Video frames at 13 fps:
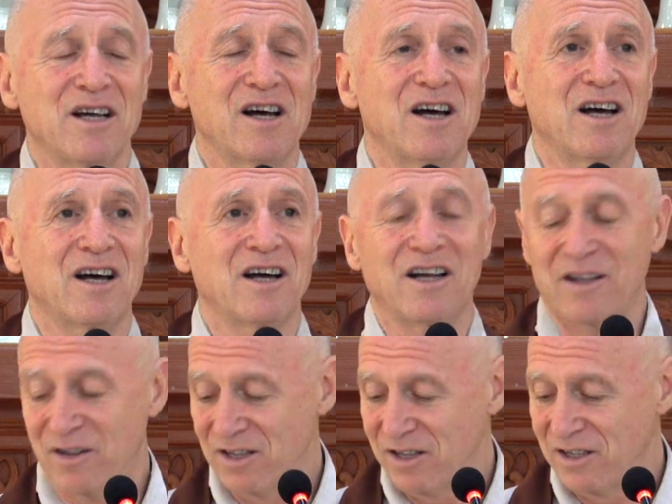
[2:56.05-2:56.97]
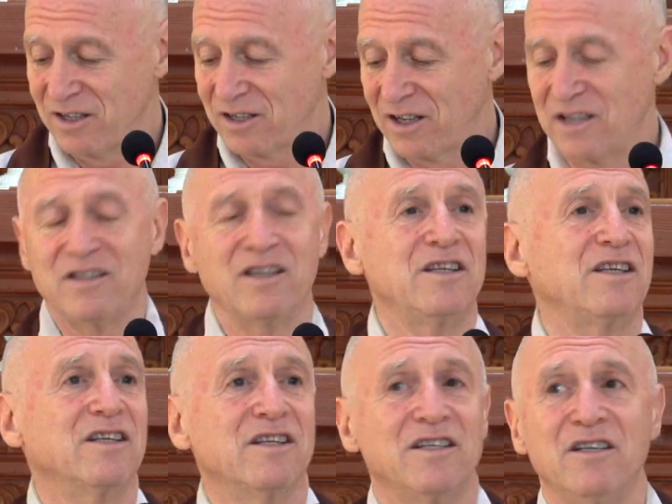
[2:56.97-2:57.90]
I
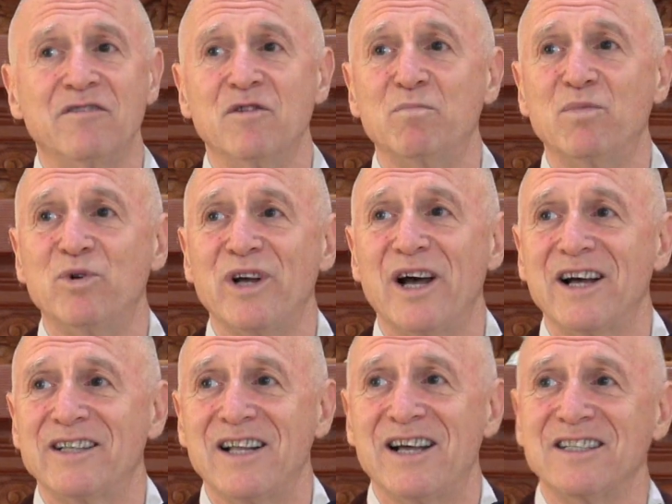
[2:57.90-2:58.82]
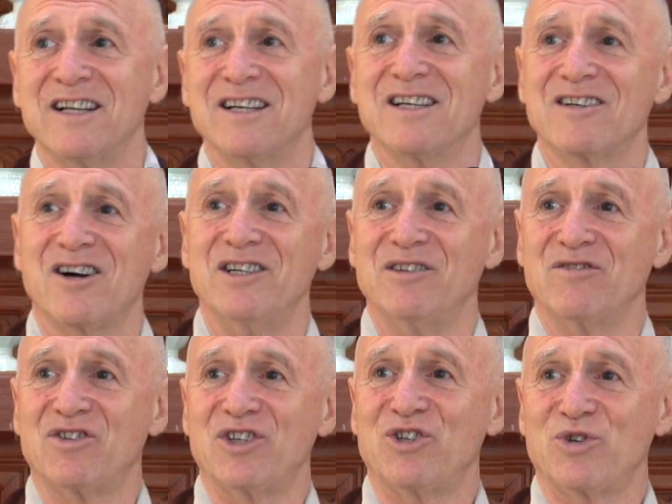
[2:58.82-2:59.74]
think even Buddha had that kind of
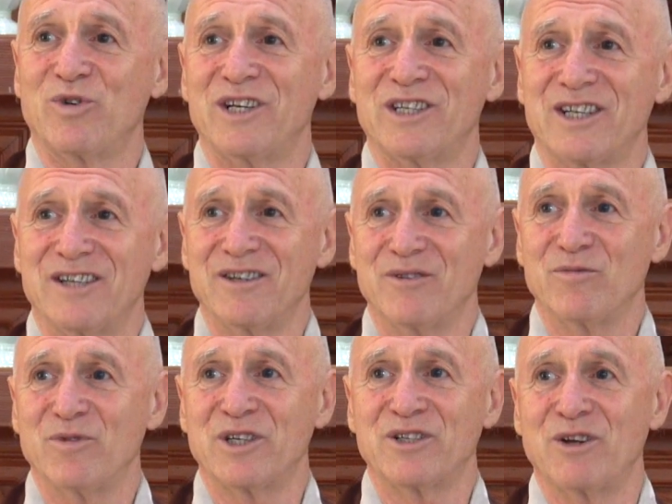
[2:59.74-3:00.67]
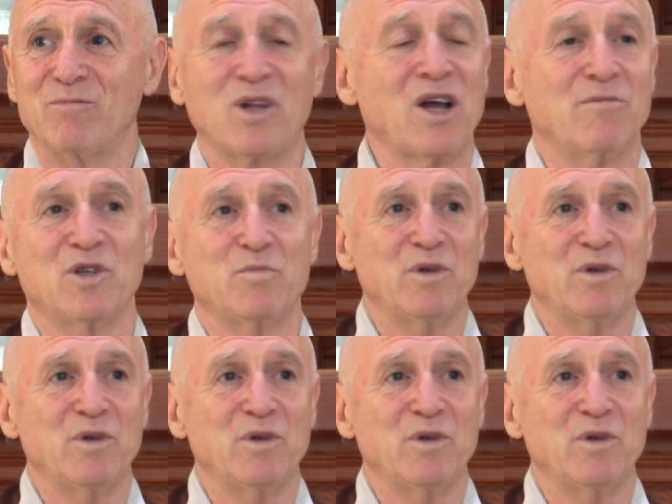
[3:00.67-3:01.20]
situation where sometimes